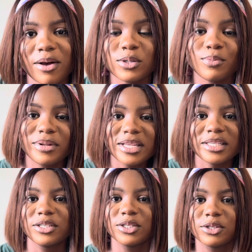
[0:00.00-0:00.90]
So please
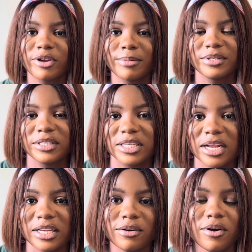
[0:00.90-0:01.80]
just subscribe to this
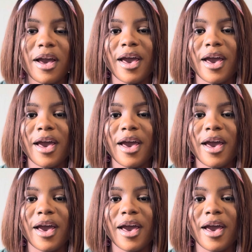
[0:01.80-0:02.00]
channel.